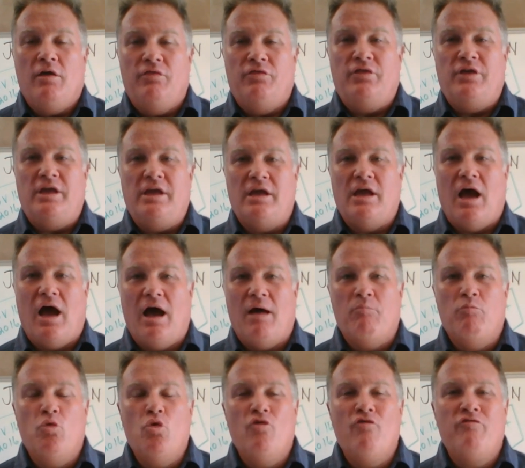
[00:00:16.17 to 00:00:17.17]
the
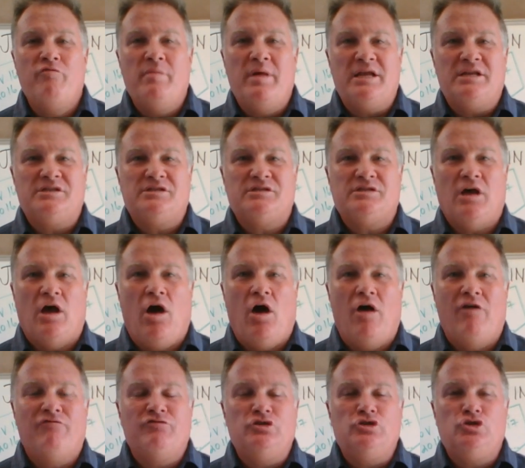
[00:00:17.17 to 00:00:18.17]
movements
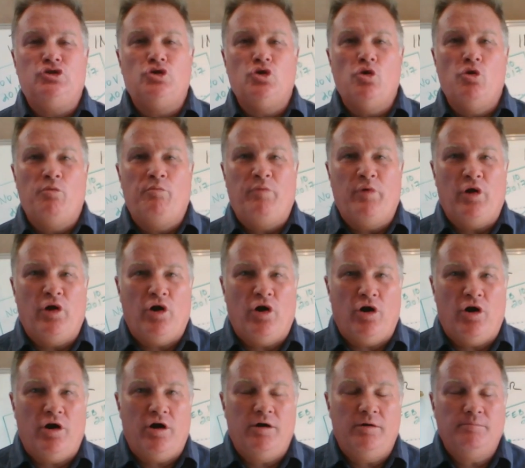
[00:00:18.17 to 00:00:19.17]
of
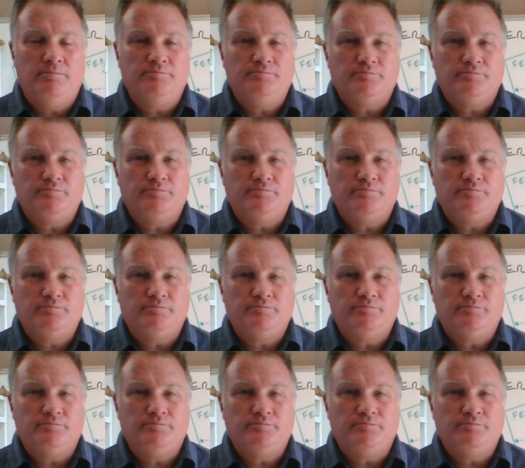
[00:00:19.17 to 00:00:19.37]
Jupiter